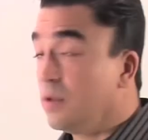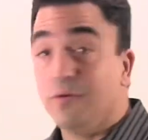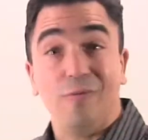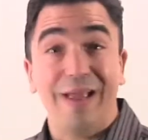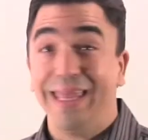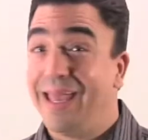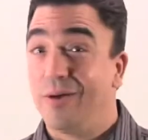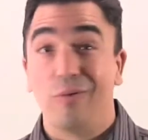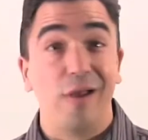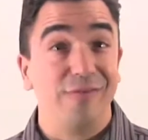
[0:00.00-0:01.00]
So I can't
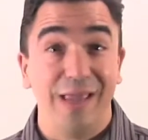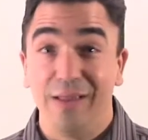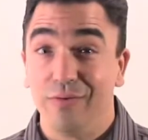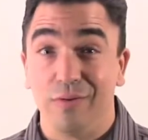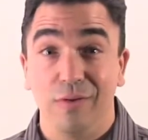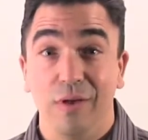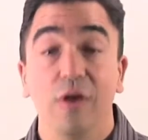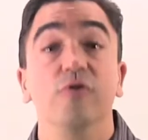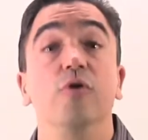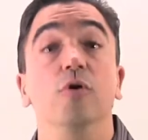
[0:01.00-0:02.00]
cross cancel.
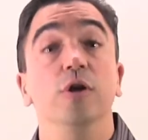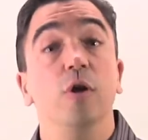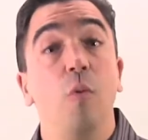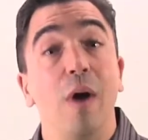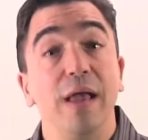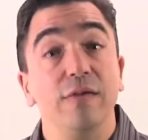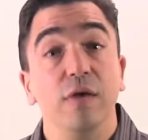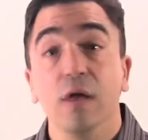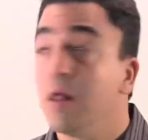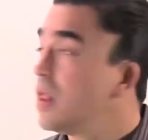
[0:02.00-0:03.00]
So you know what?
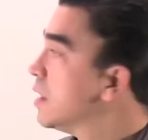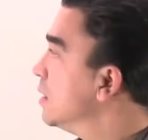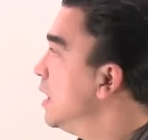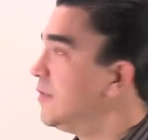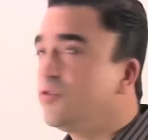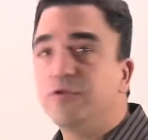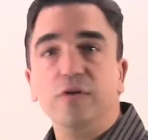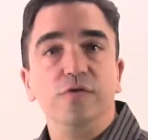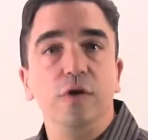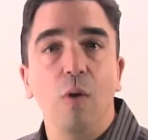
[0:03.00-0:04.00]
Let's
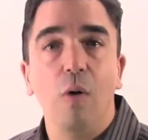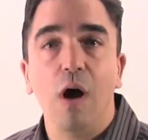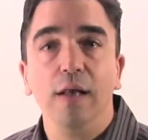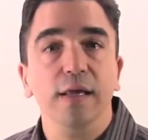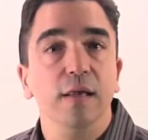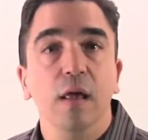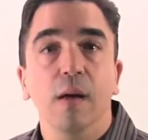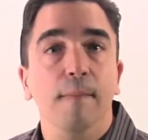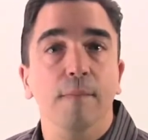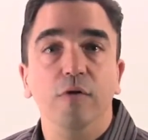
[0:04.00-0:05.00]
just go on and
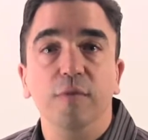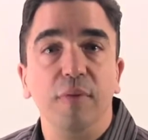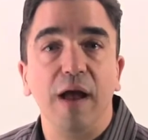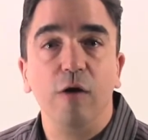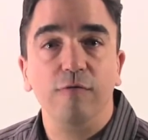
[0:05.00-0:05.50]
multiply our